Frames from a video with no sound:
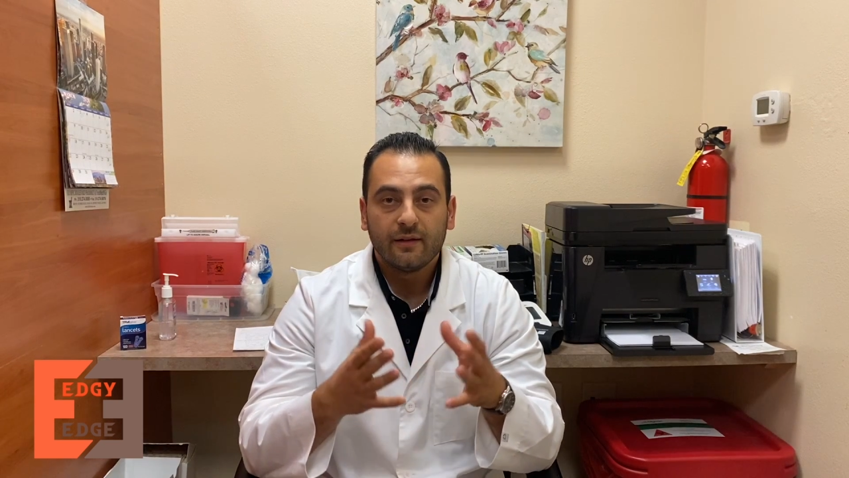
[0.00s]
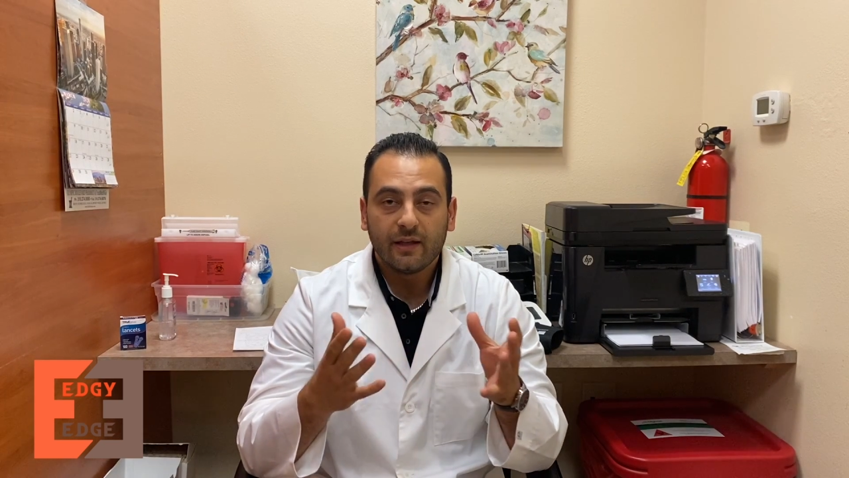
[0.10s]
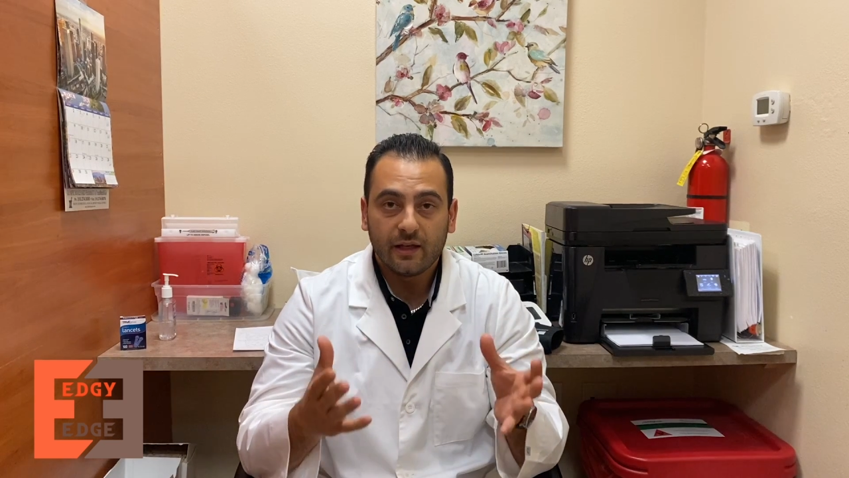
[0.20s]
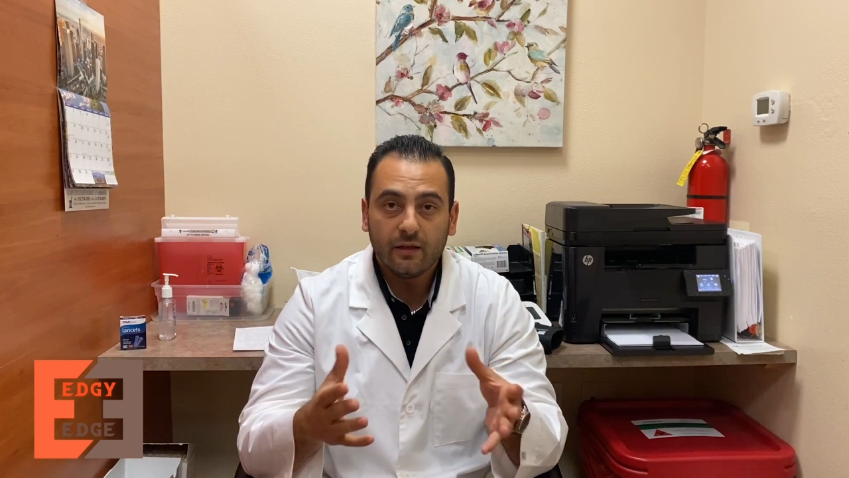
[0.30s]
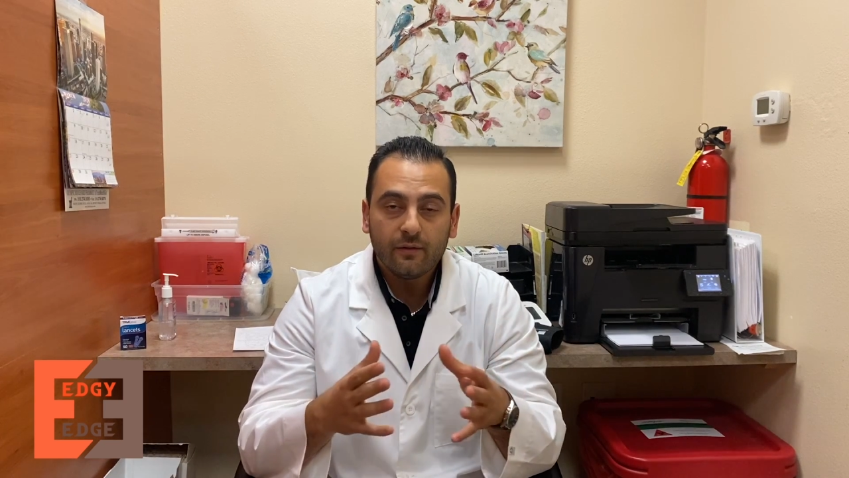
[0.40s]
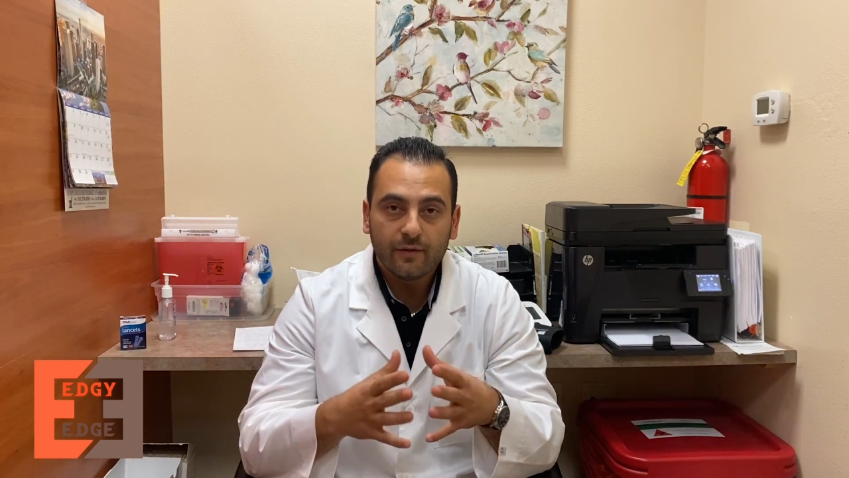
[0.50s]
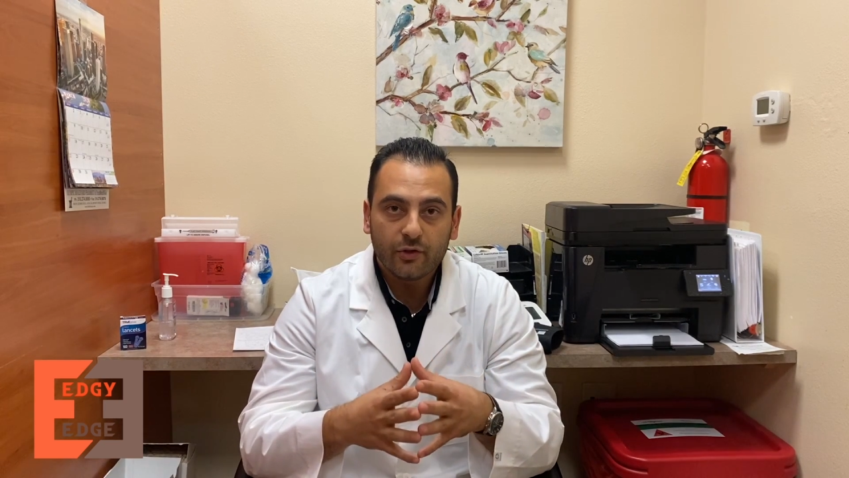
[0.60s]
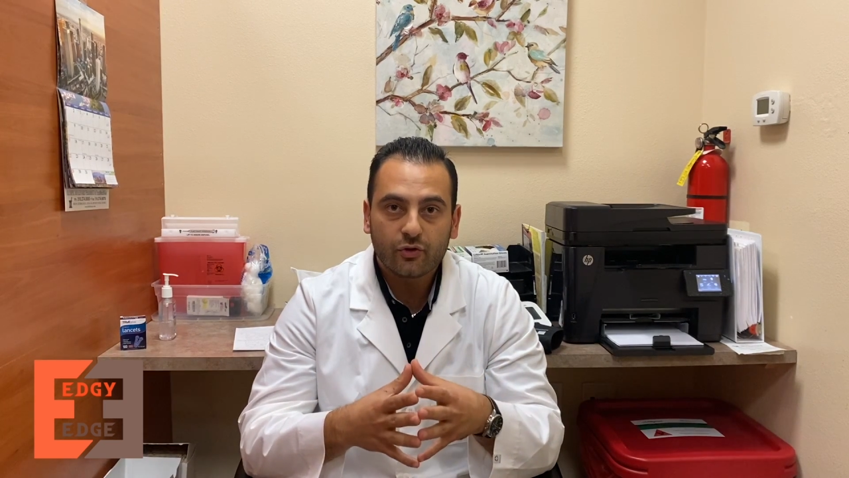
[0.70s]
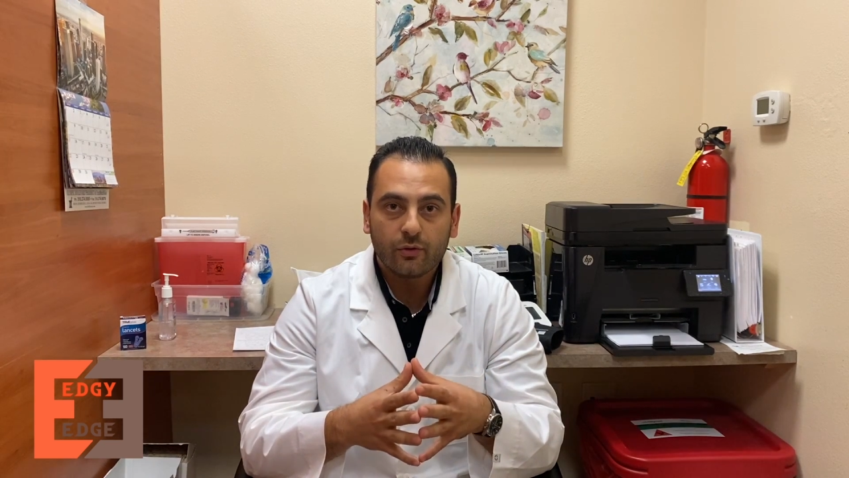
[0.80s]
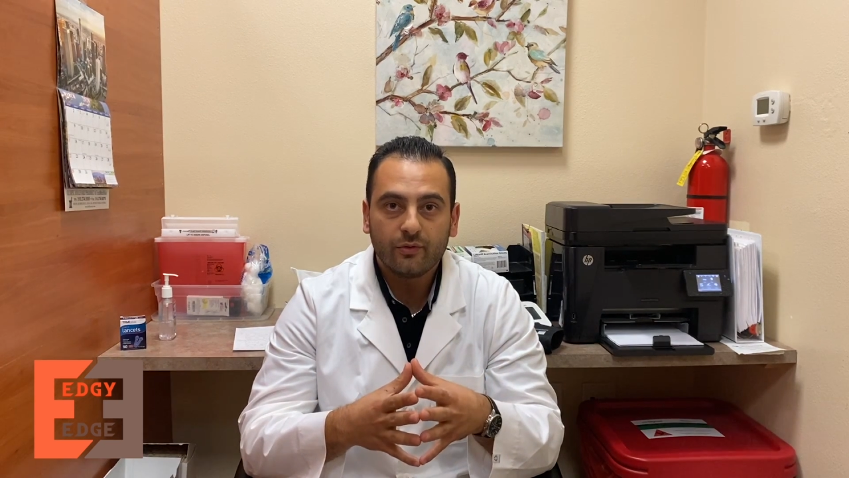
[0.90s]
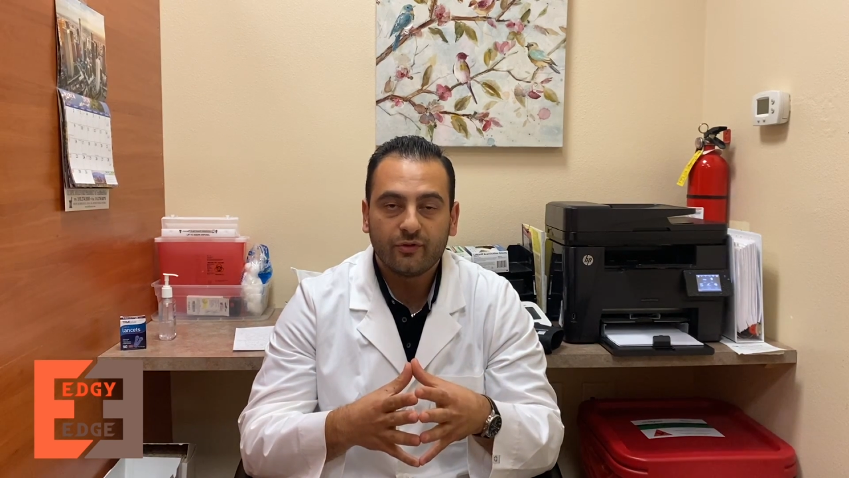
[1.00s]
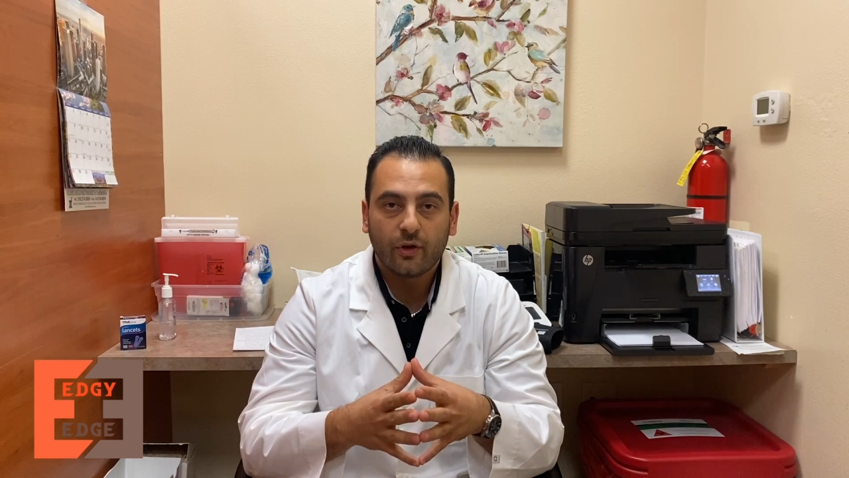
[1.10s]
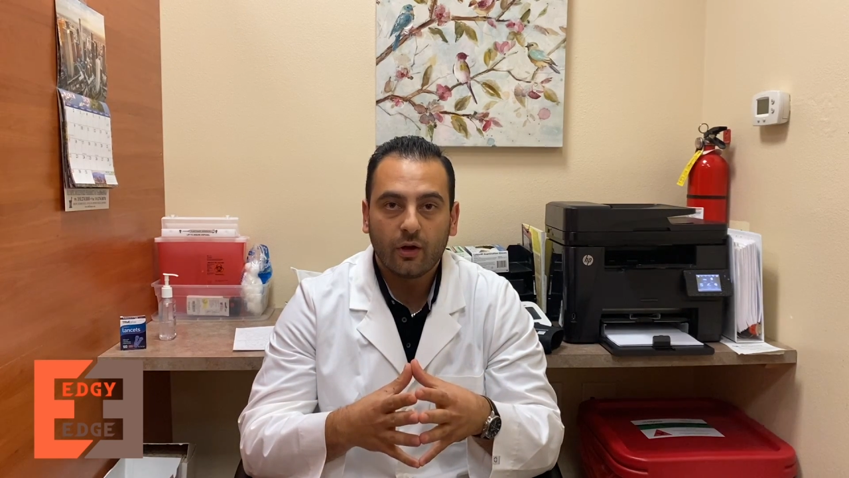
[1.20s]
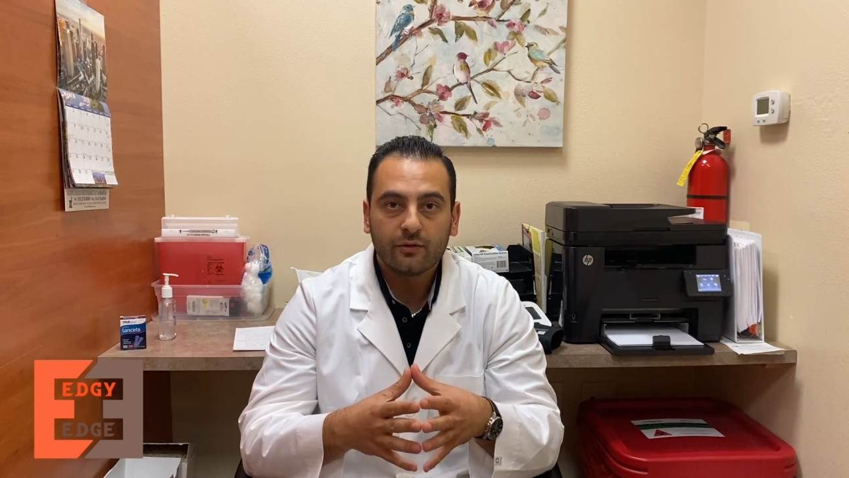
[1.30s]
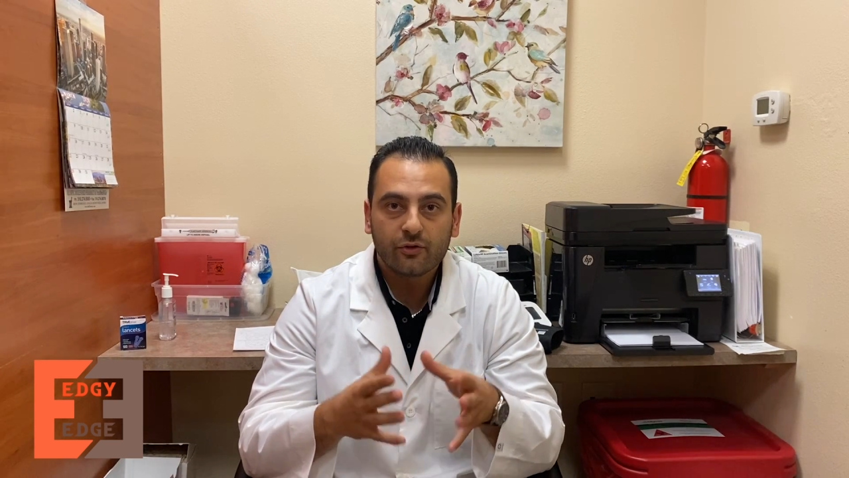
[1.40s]
The in vitro
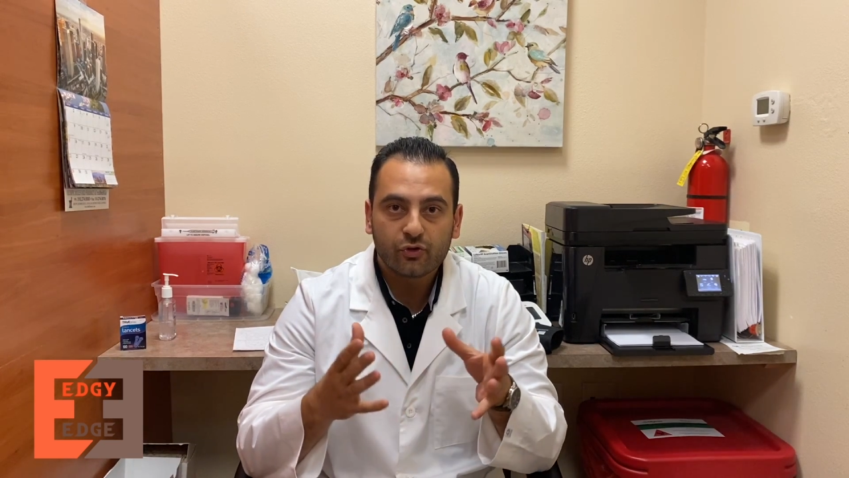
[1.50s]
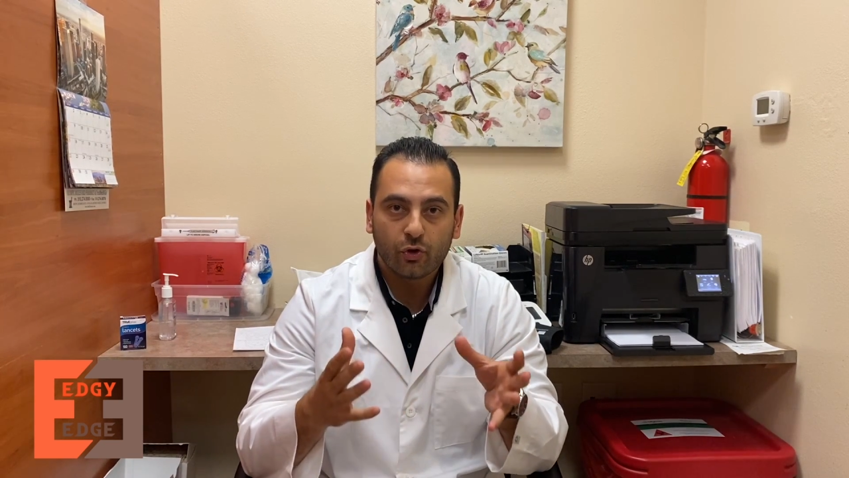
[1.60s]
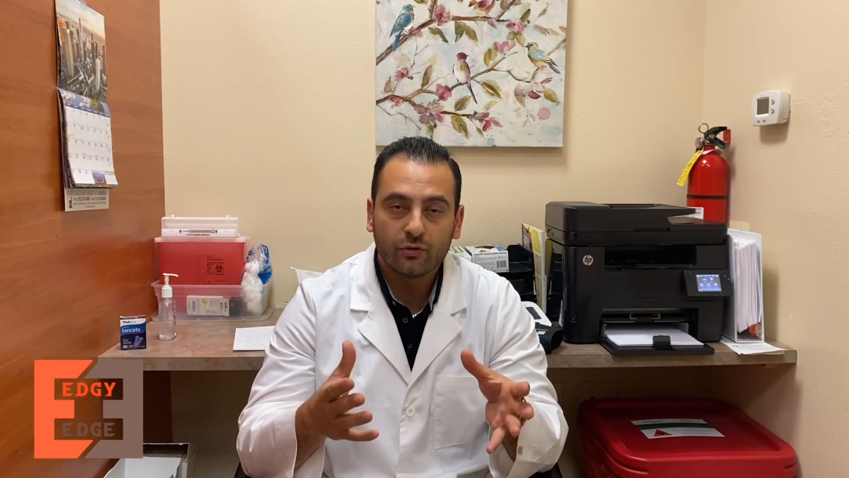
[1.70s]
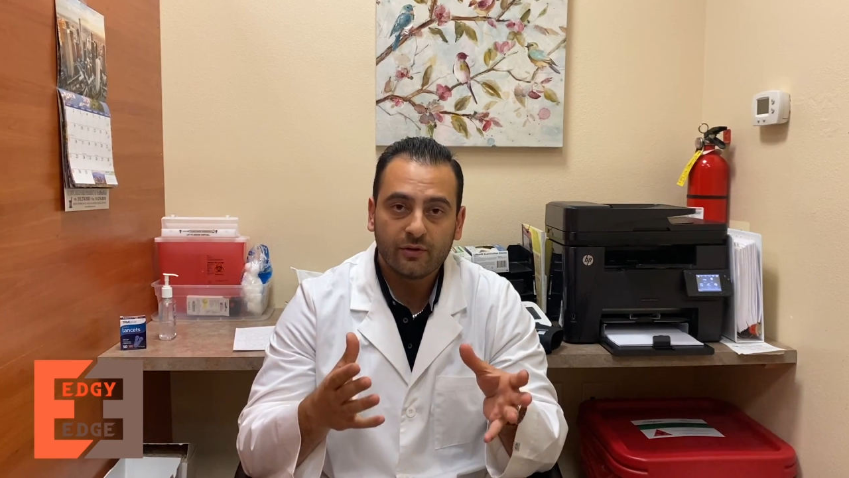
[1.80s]
results showed